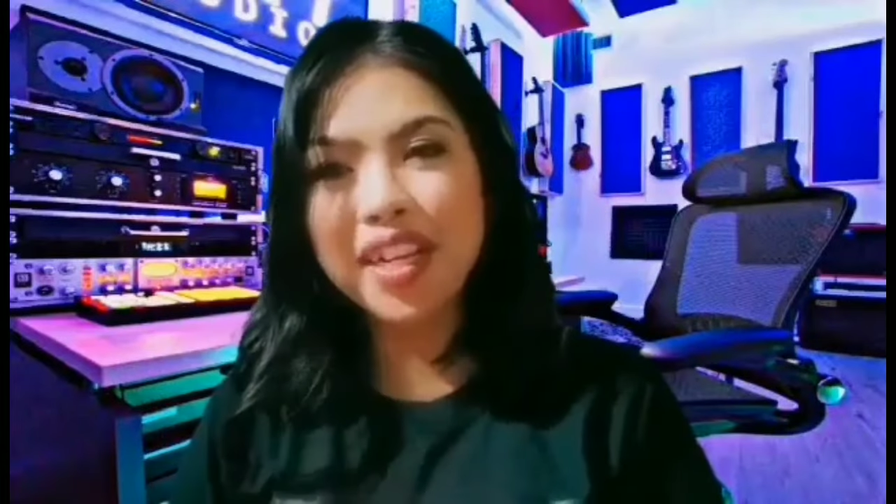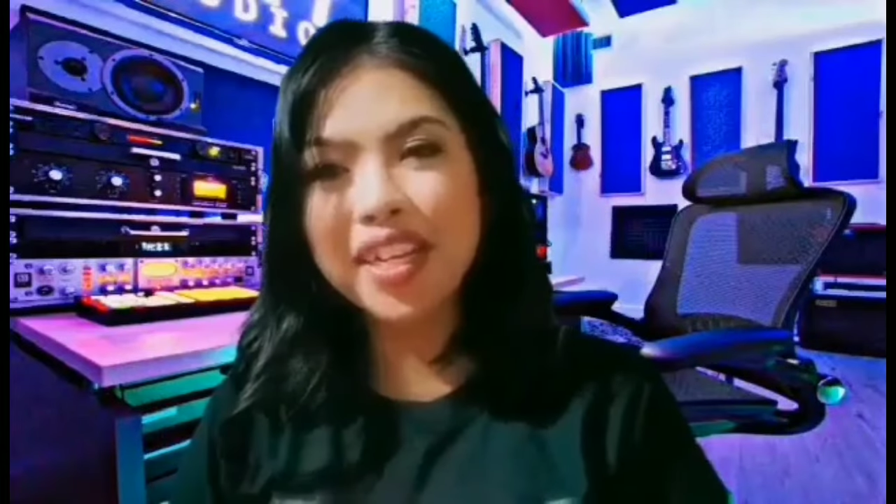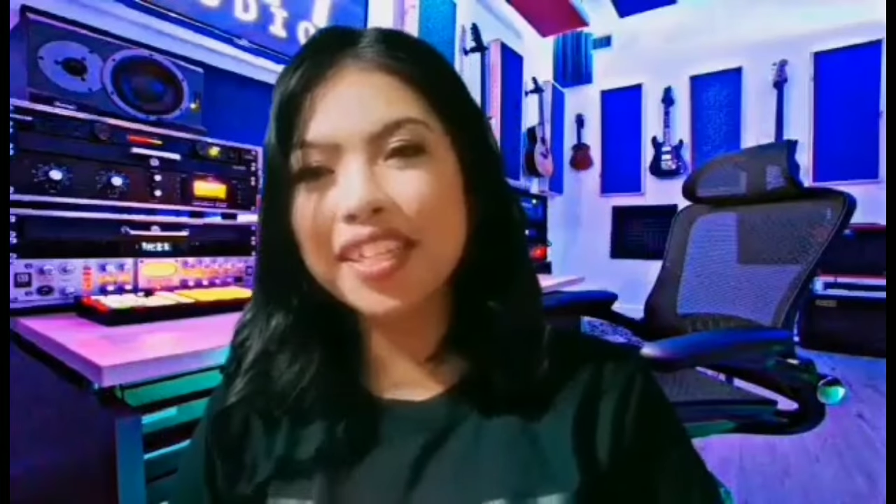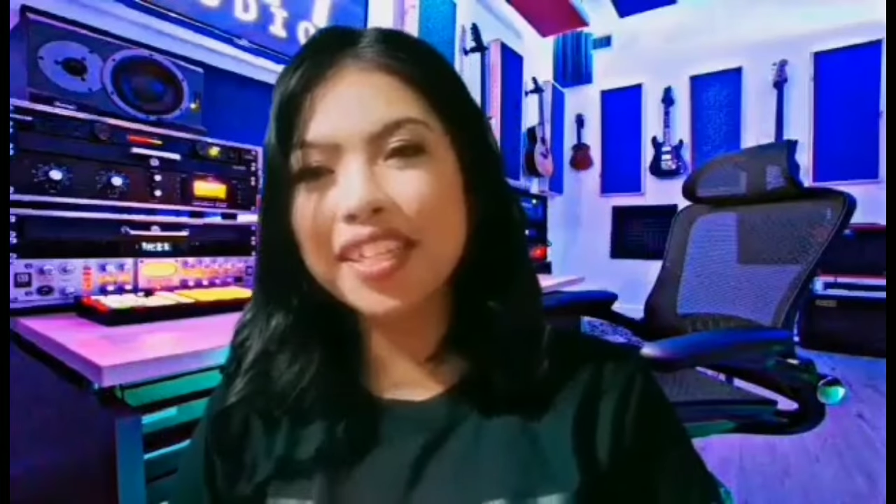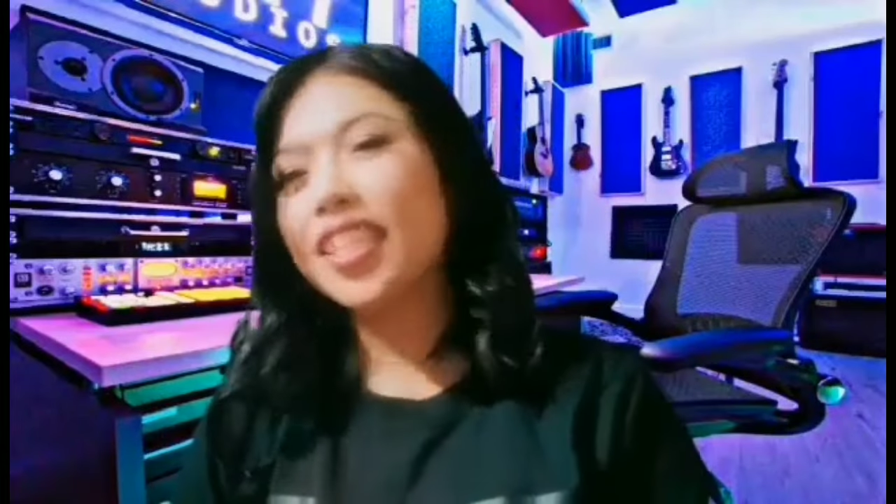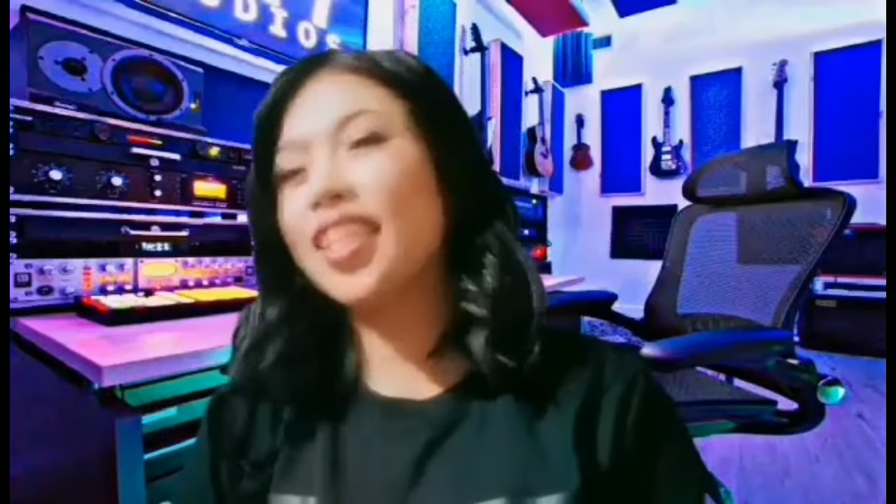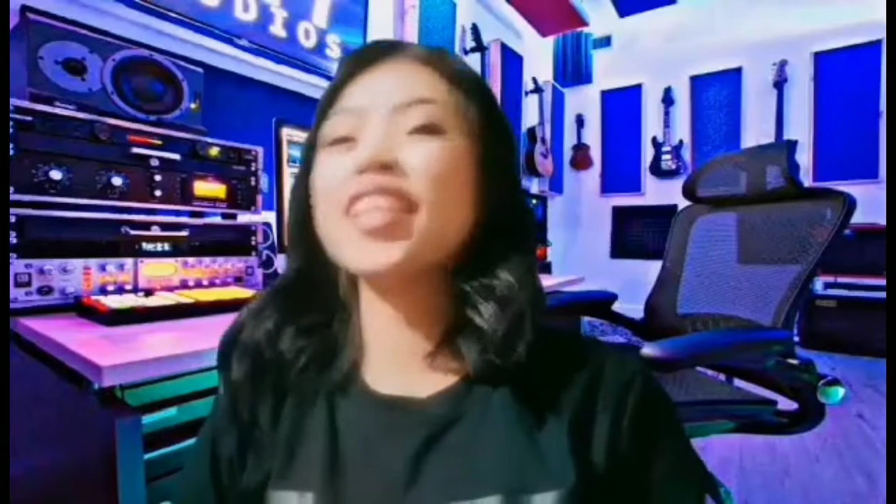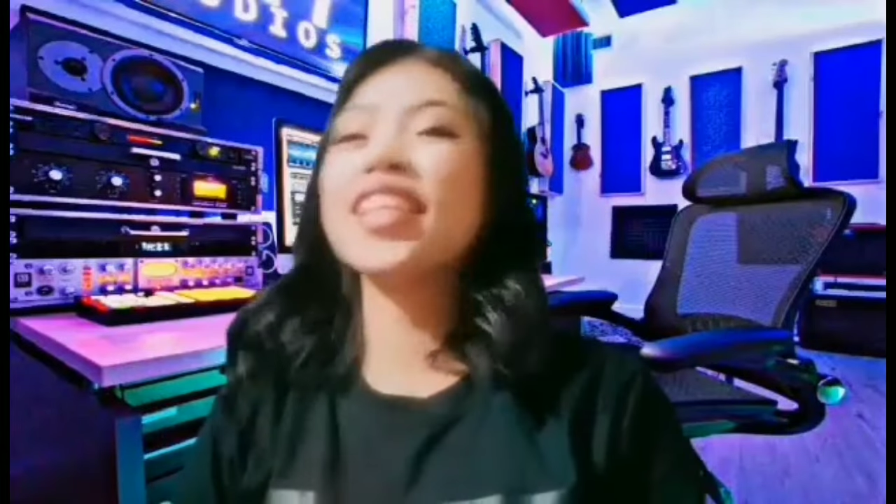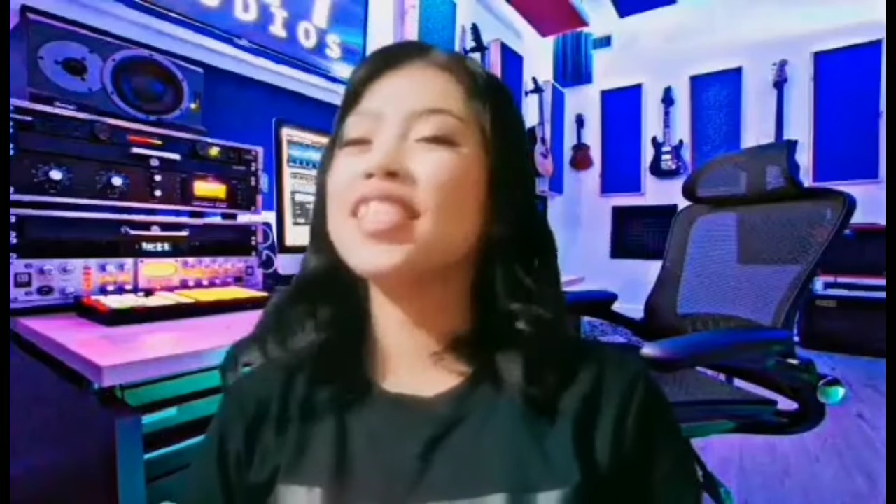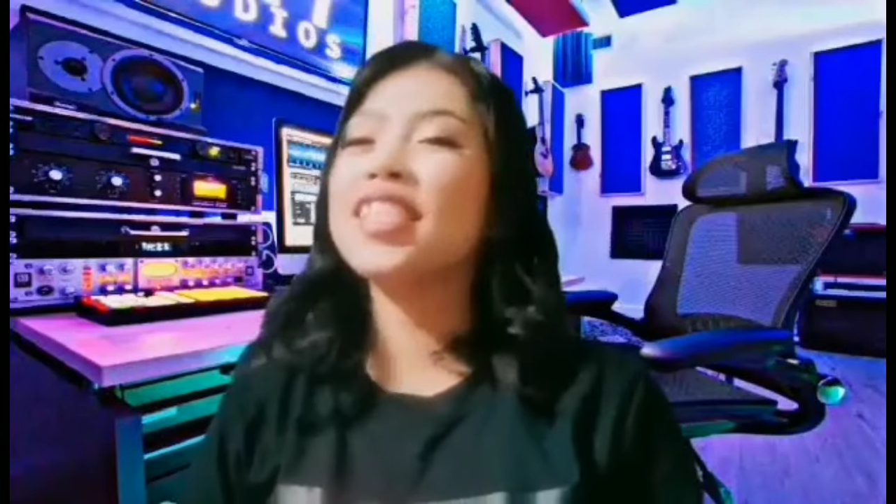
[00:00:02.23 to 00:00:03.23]
Ayan, this
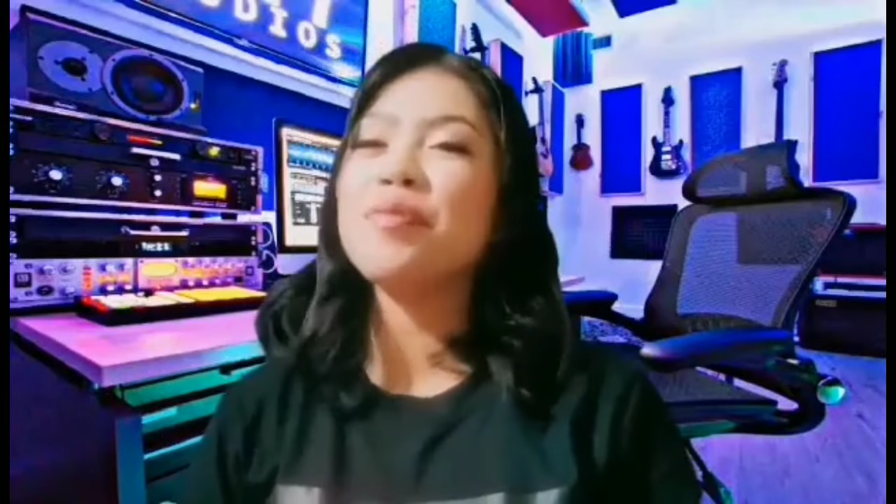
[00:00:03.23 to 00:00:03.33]
is me,